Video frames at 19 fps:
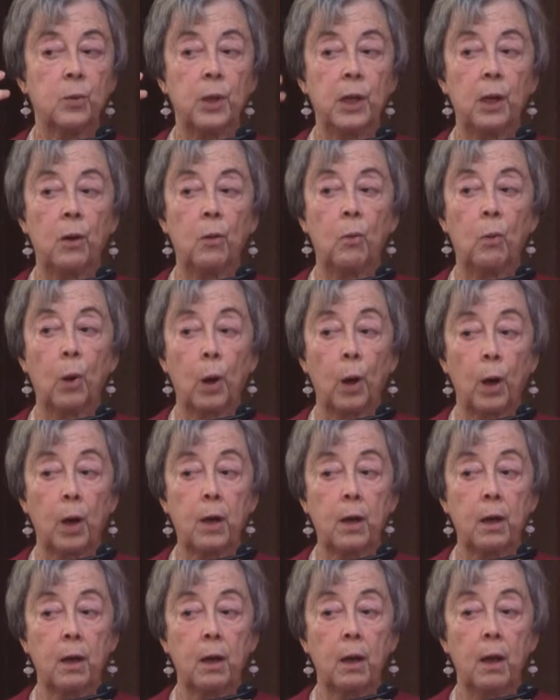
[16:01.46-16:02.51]
we know
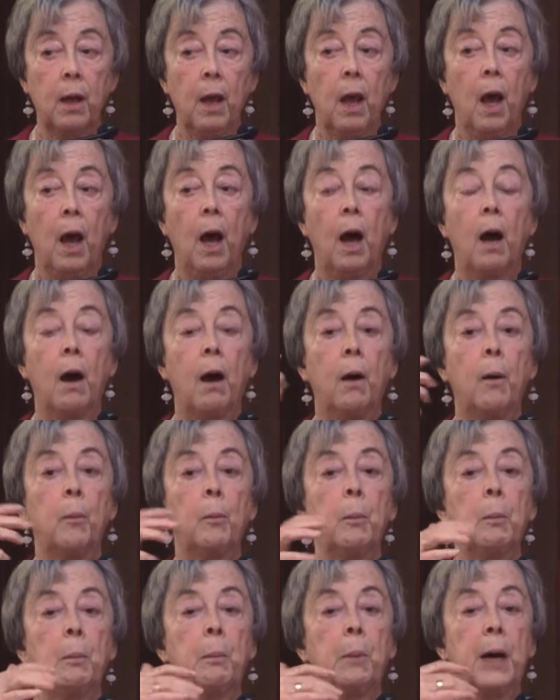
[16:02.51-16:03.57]
work,
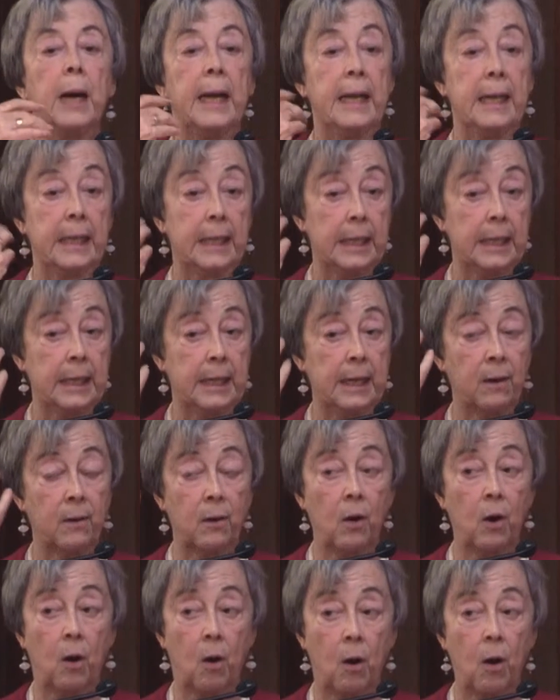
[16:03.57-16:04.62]
um, but
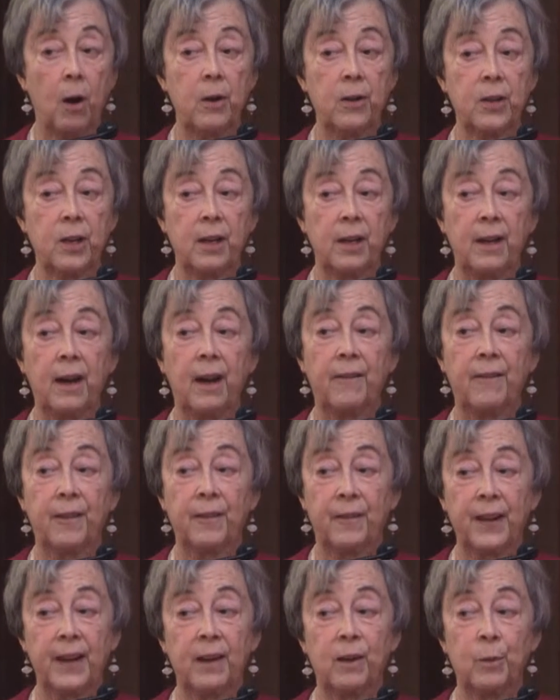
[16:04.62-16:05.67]
there aren't enough
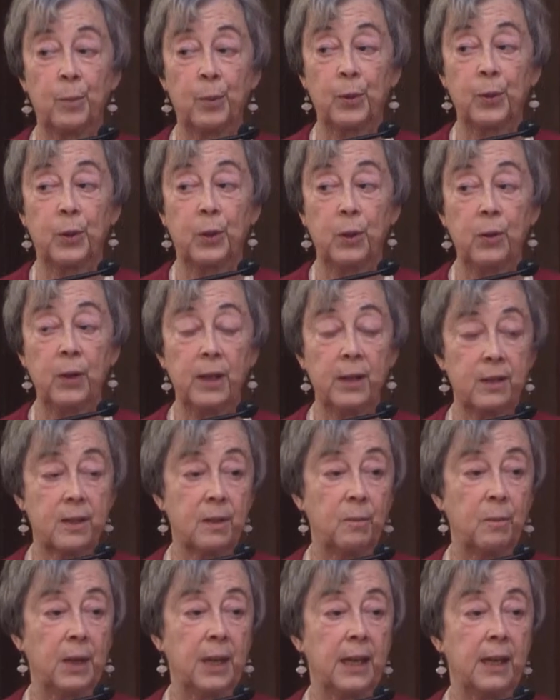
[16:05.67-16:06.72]
available units
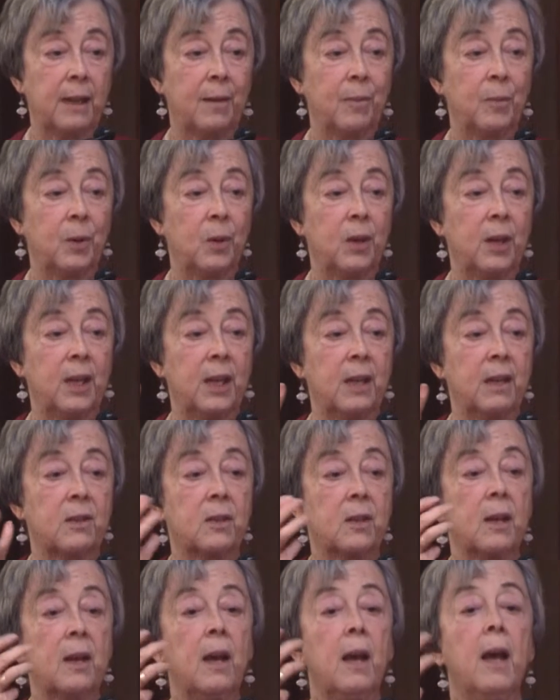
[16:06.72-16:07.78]
in many
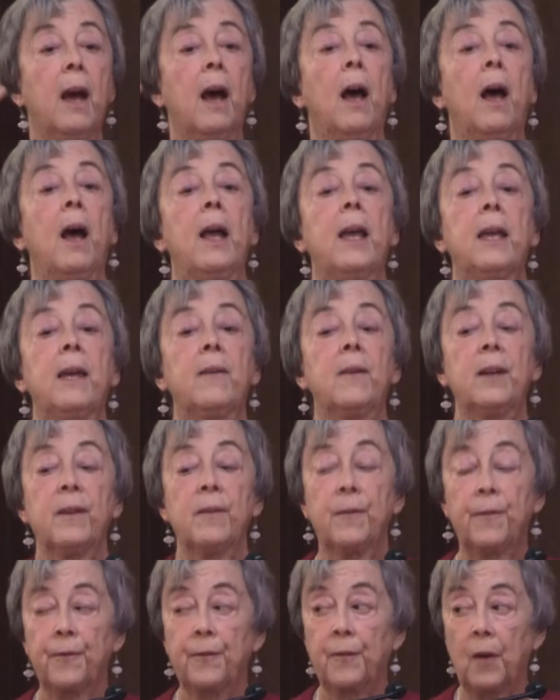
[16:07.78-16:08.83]
communities, even
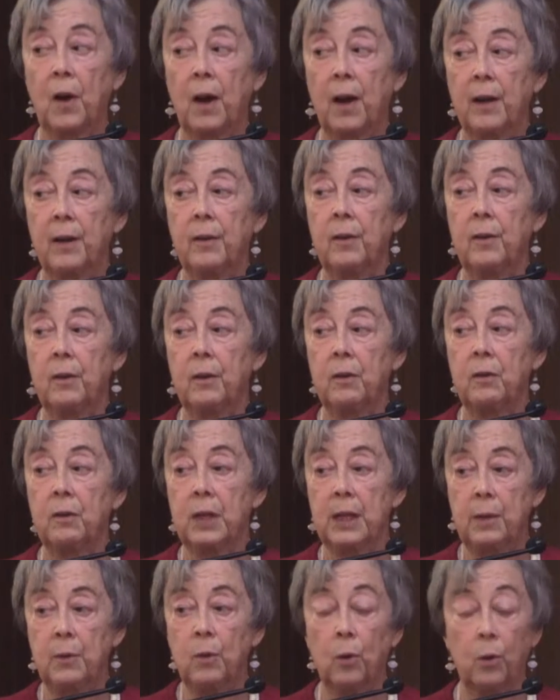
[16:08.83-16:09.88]
if HUD
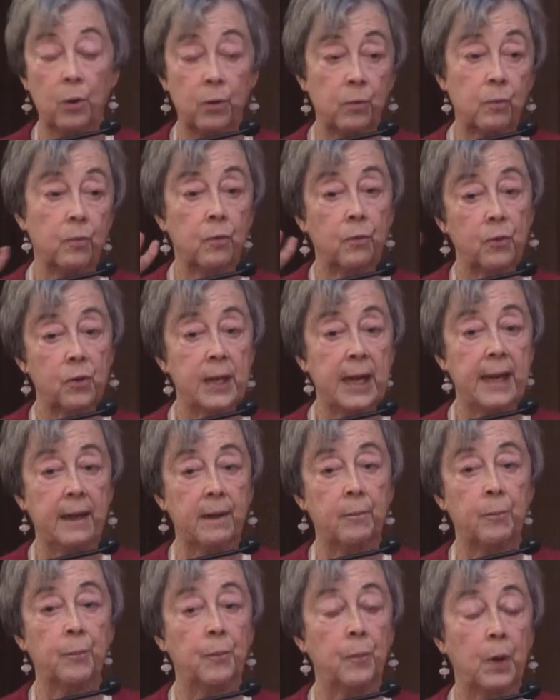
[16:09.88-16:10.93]
did, or
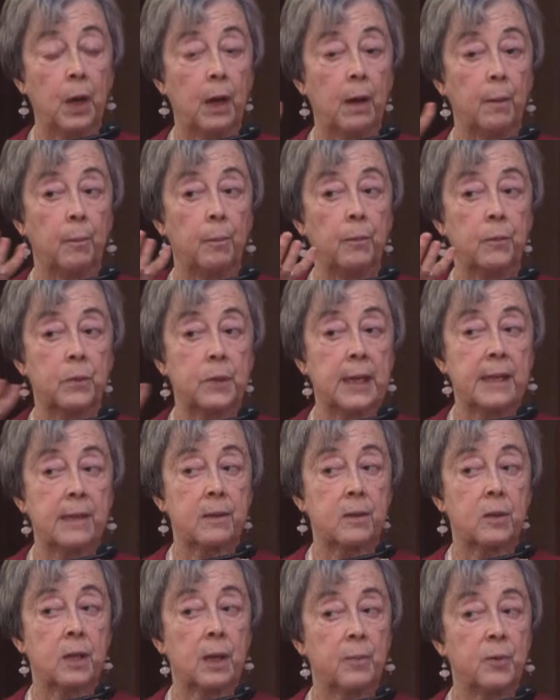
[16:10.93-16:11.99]
state, um,
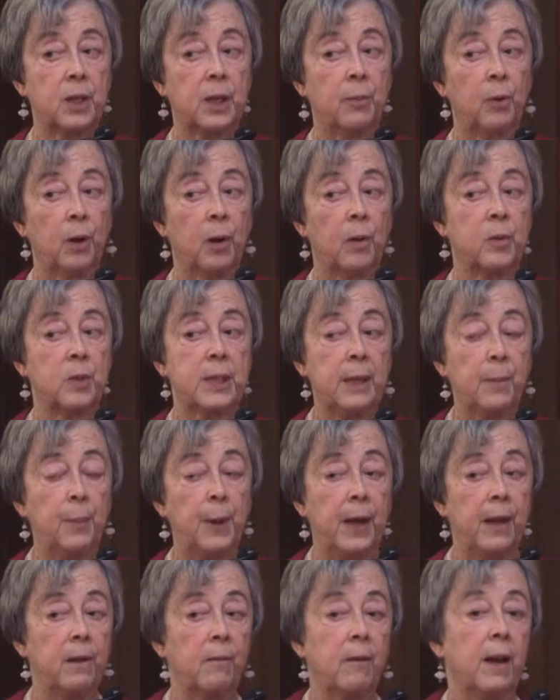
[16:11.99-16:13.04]
state subsidy programs did
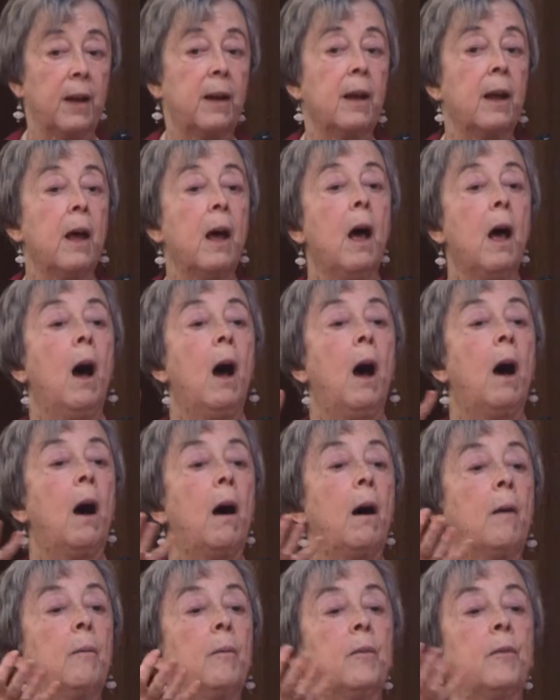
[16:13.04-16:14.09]
pay the rent,
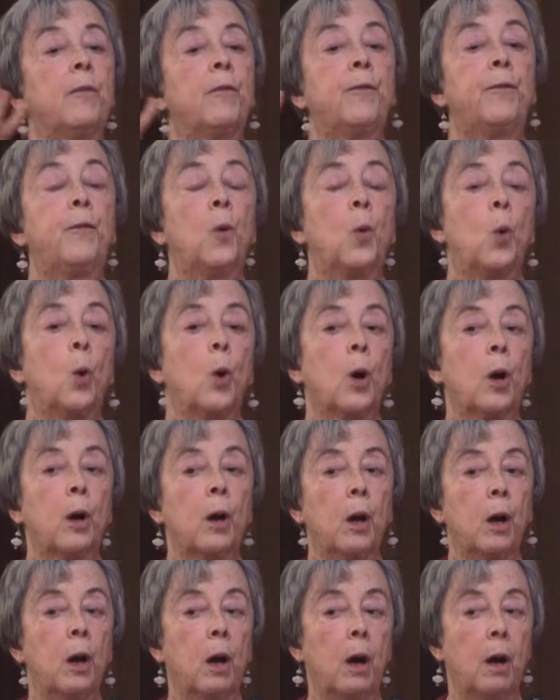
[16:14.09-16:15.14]
um,
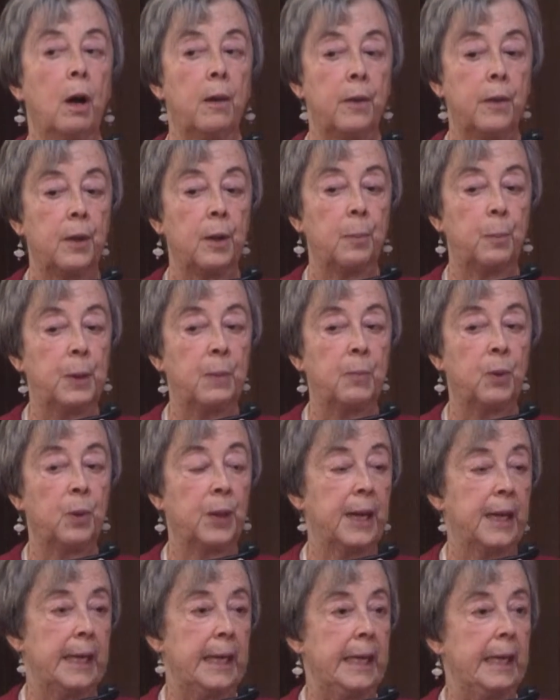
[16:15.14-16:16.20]
for the people
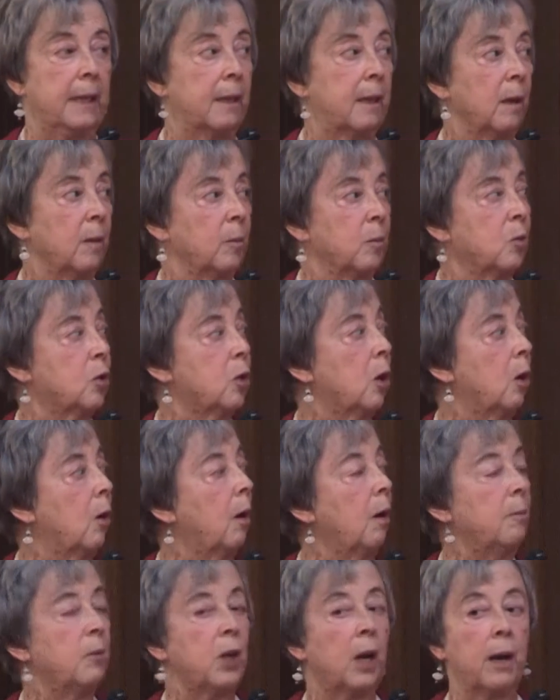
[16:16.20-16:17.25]
that need them. So
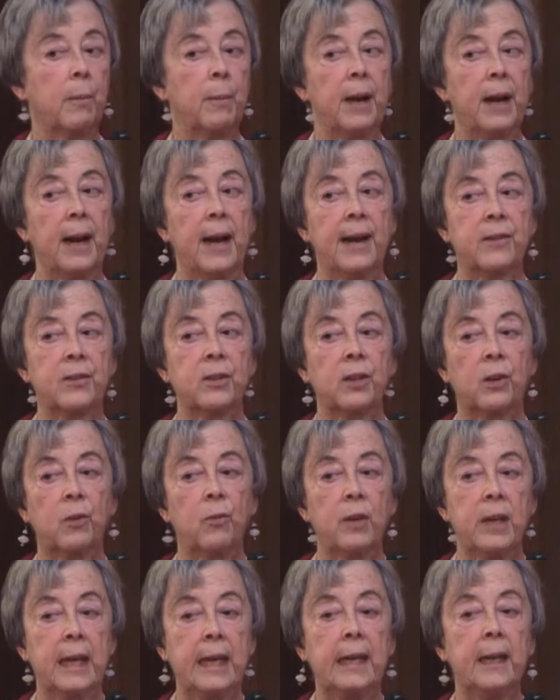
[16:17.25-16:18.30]
I'm talking about actually
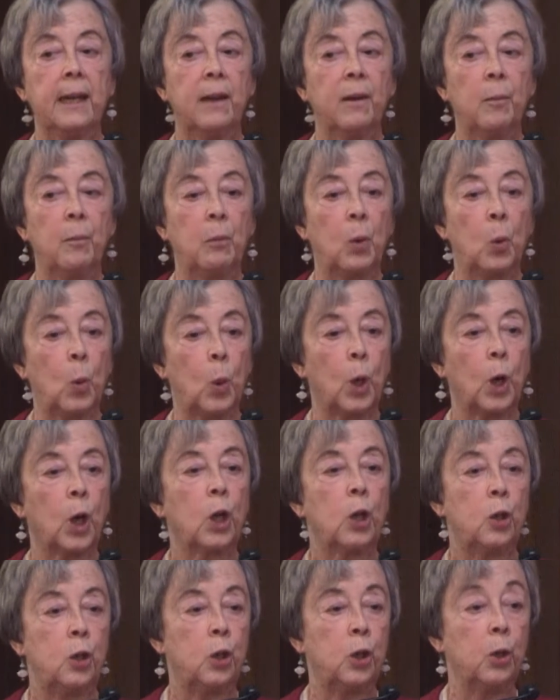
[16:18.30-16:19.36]
creating
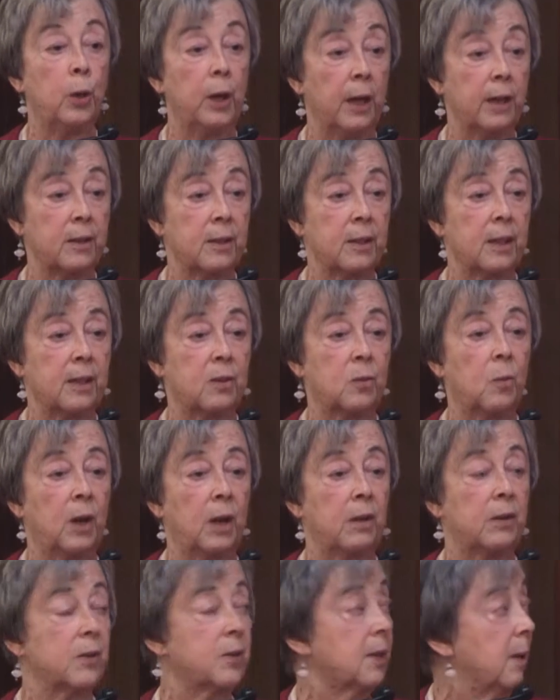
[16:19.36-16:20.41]
more units as
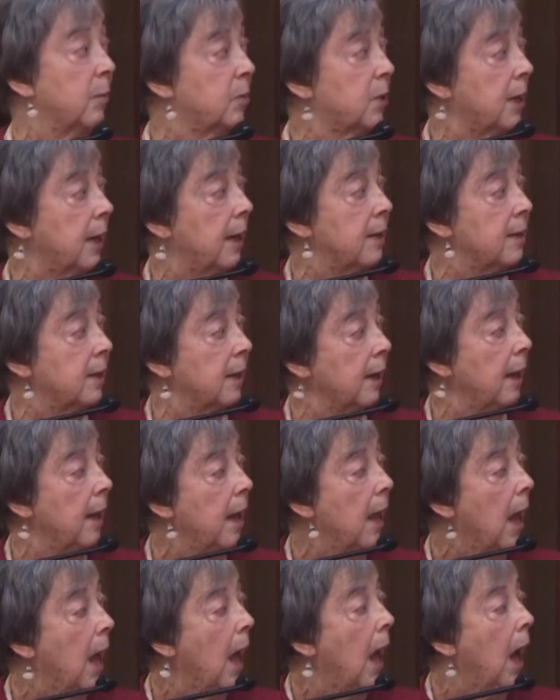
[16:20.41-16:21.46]
well as subsidizing.
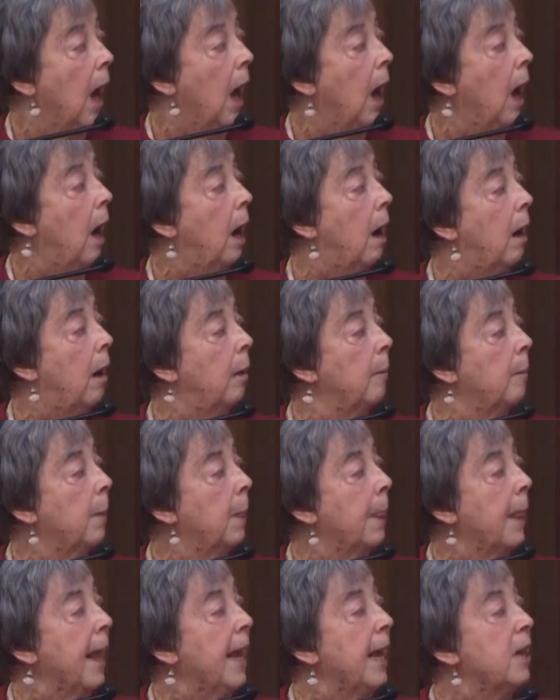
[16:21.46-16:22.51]
Um,
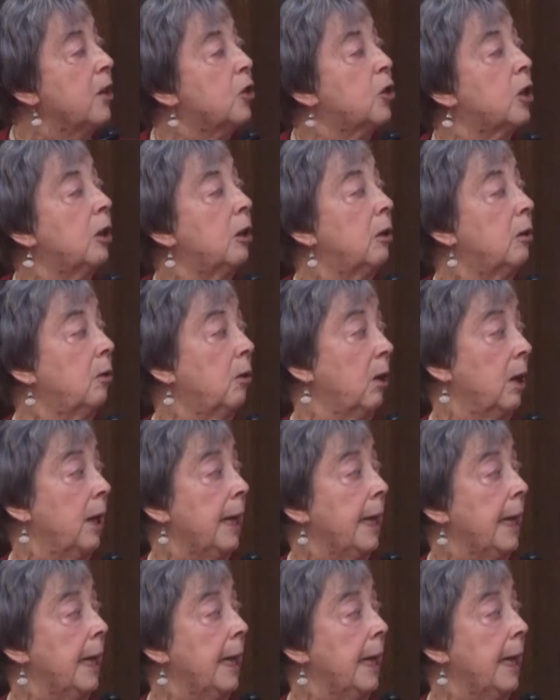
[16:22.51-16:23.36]
so